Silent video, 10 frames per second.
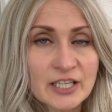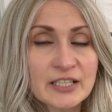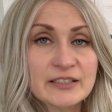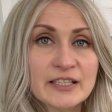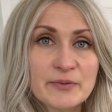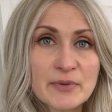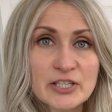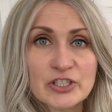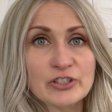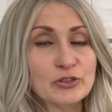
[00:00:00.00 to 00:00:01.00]
They
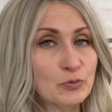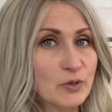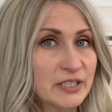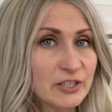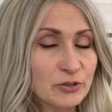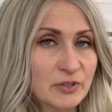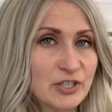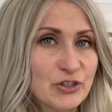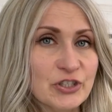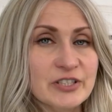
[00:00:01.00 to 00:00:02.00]
measure 22
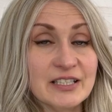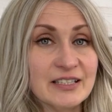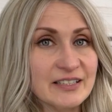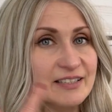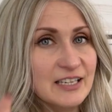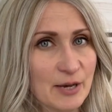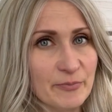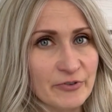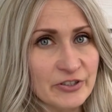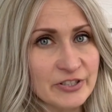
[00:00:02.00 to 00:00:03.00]
inches in a
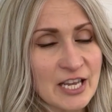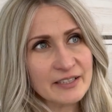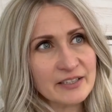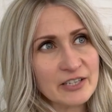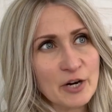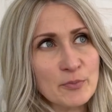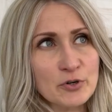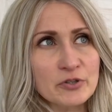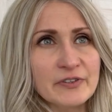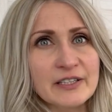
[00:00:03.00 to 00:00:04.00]
circumference. They are
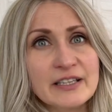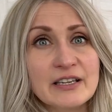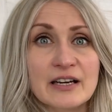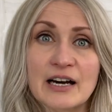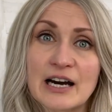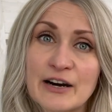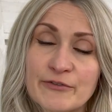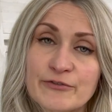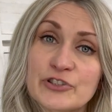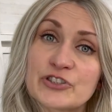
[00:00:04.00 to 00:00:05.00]
more of a
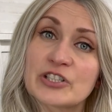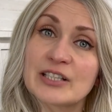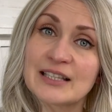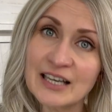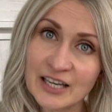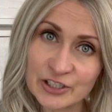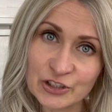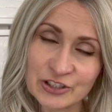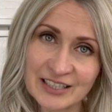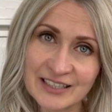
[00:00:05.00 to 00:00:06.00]
average large
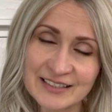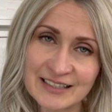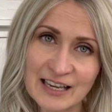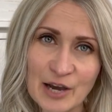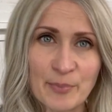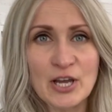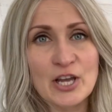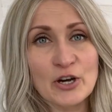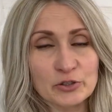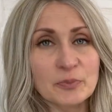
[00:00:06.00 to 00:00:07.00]
size cap.
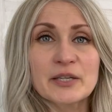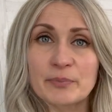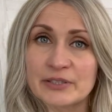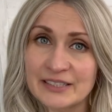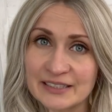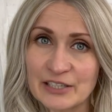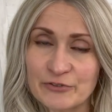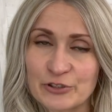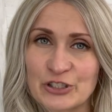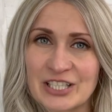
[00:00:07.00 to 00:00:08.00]
On my petite
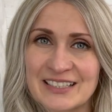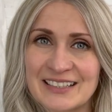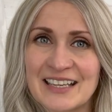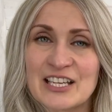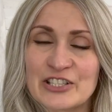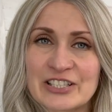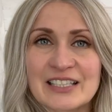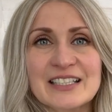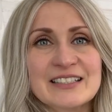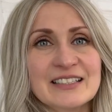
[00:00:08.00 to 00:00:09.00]
average head
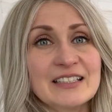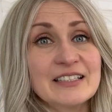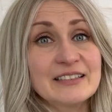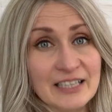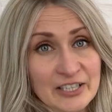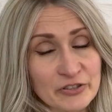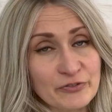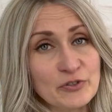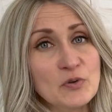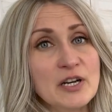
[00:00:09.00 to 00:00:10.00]
size, it does
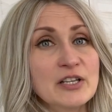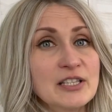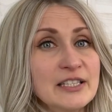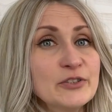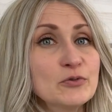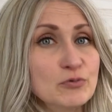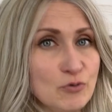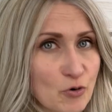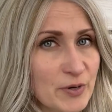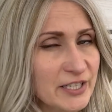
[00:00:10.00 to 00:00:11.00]
feel a little
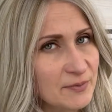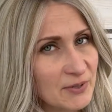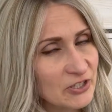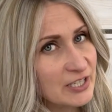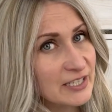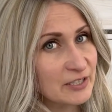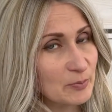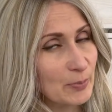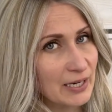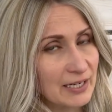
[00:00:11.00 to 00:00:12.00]
roomy, especially at the
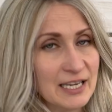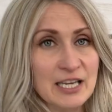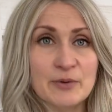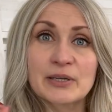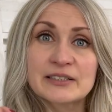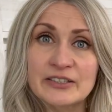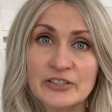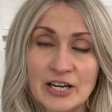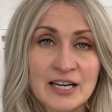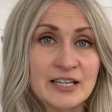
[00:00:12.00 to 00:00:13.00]
back, but
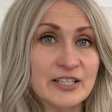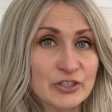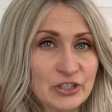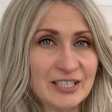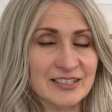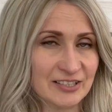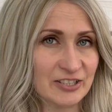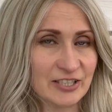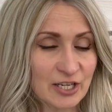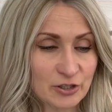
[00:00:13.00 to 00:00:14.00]
there are
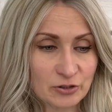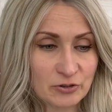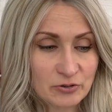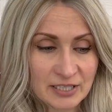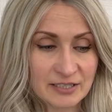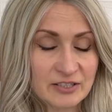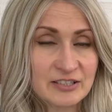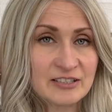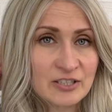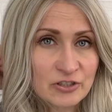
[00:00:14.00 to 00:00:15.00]
adjusters so you can
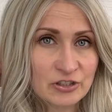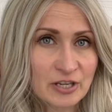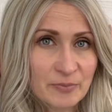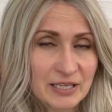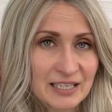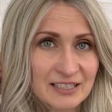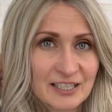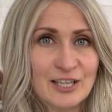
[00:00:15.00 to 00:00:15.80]
cinch them in